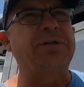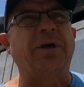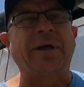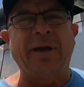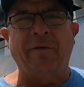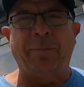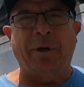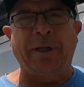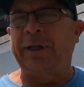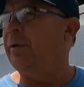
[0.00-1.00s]
course, like
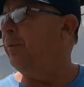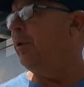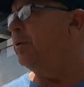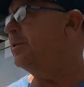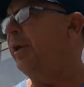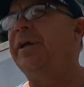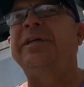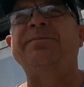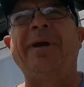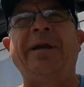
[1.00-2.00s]
everybody, we all see
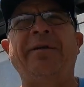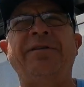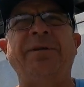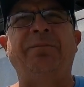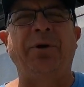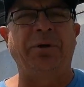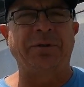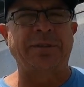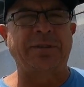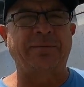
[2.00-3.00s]
these magnificent
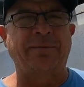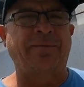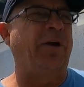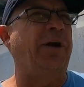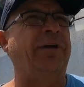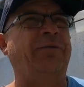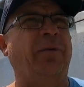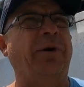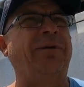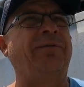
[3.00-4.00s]
builds, $30,000,
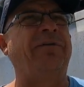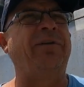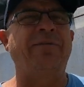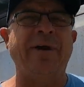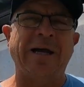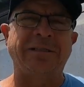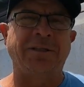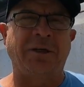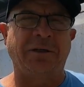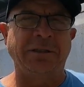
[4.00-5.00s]
$40,000,
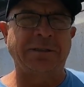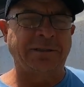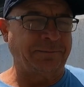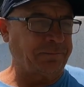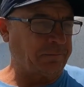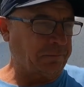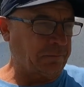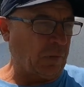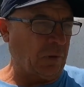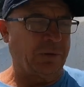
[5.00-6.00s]
$50,000,
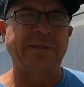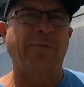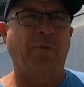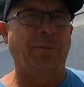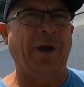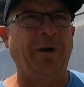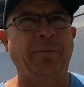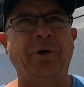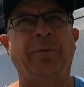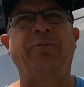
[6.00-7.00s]
or some of them don't
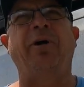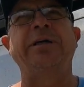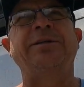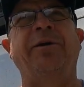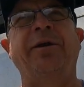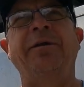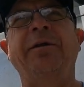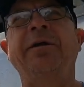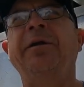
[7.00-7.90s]
even put a price on it.